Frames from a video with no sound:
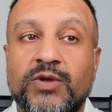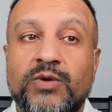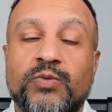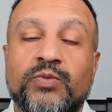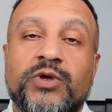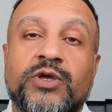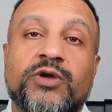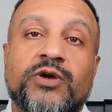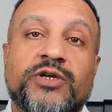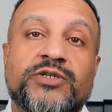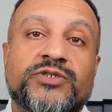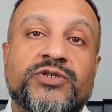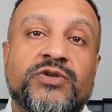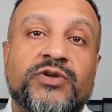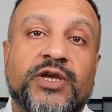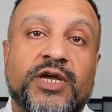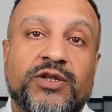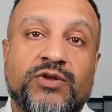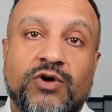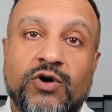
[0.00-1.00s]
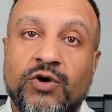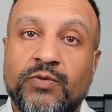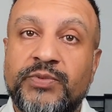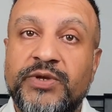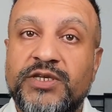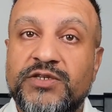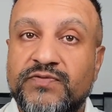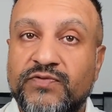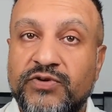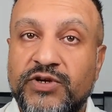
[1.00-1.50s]
We're going to look at
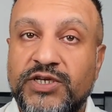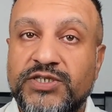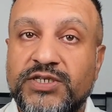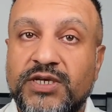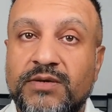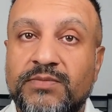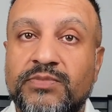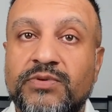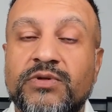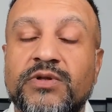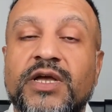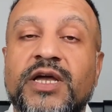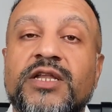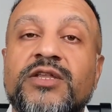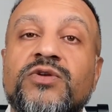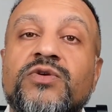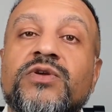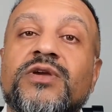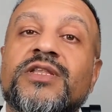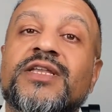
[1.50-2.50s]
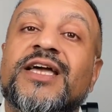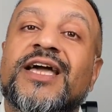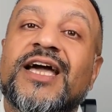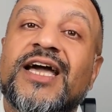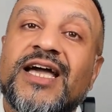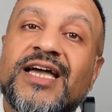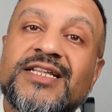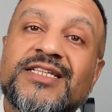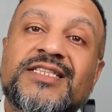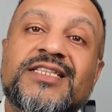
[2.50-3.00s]
hobbies, for example, and you can
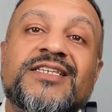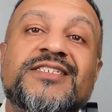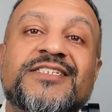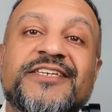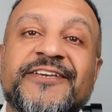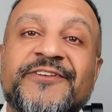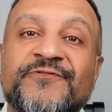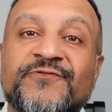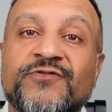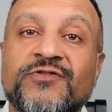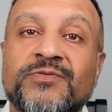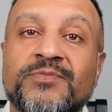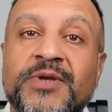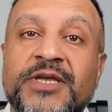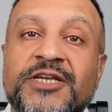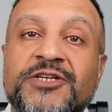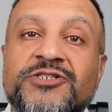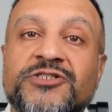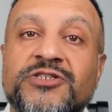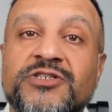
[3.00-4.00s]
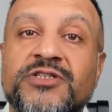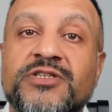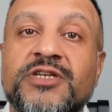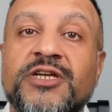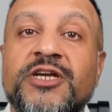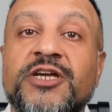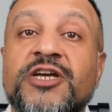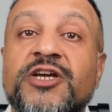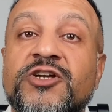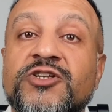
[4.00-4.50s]
add this information
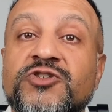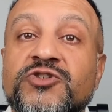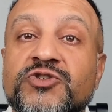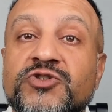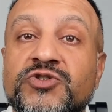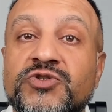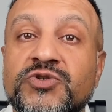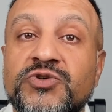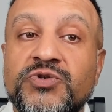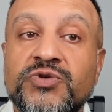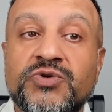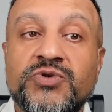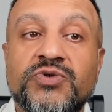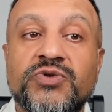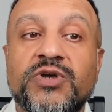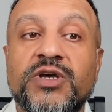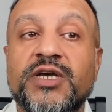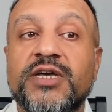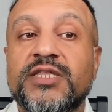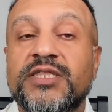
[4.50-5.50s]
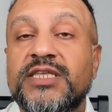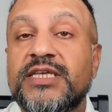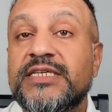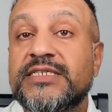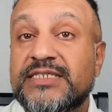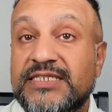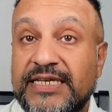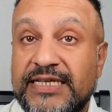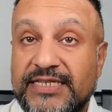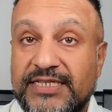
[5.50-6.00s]
to these
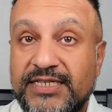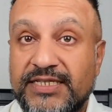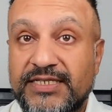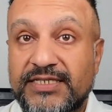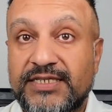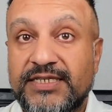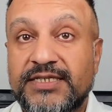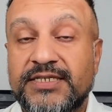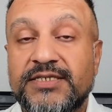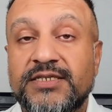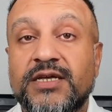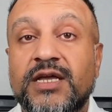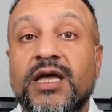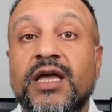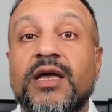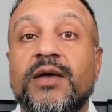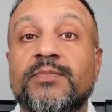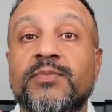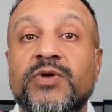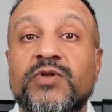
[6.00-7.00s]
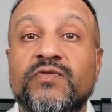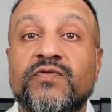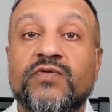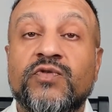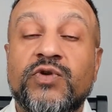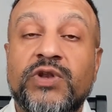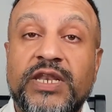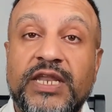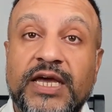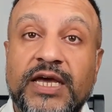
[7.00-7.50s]
sentences. But for
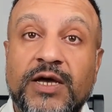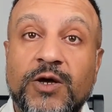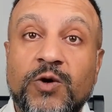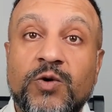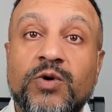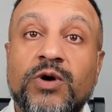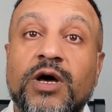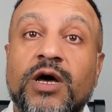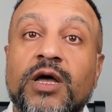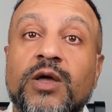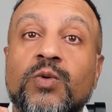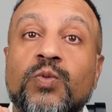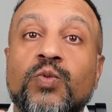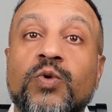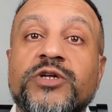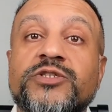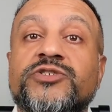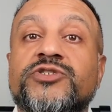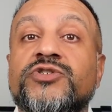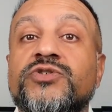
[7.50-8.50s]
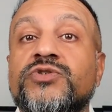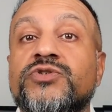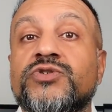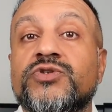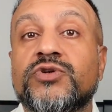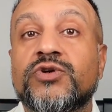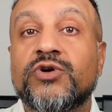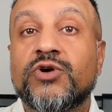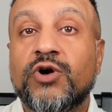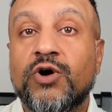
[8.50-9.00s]
now, I want you to
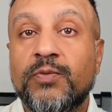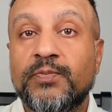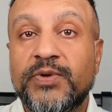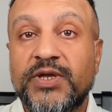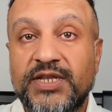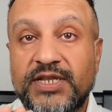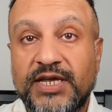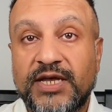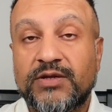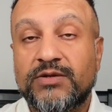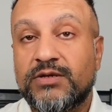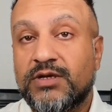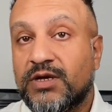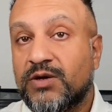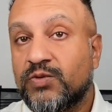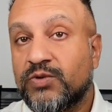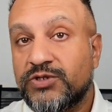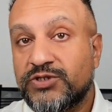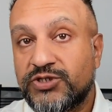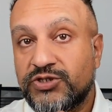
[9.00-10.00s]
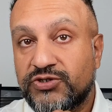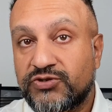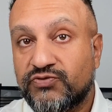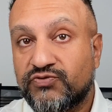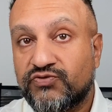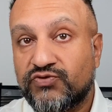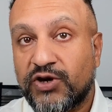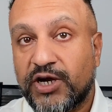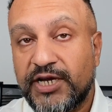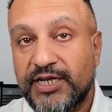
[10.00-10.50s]
I want you to
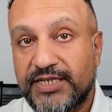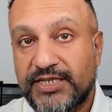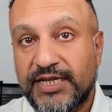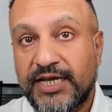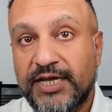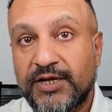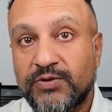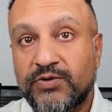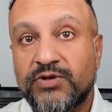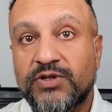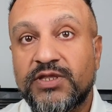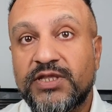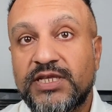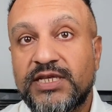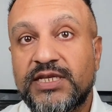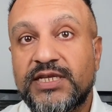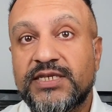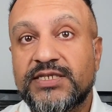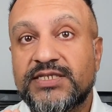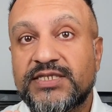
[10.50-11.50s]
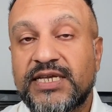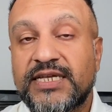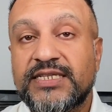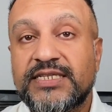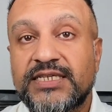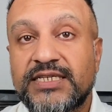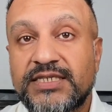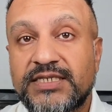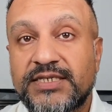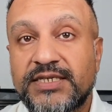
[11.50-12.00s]
write down these
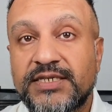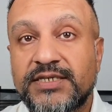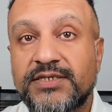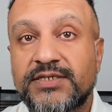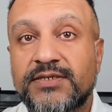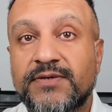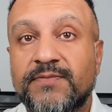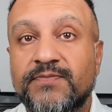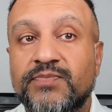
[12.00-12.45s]
sentences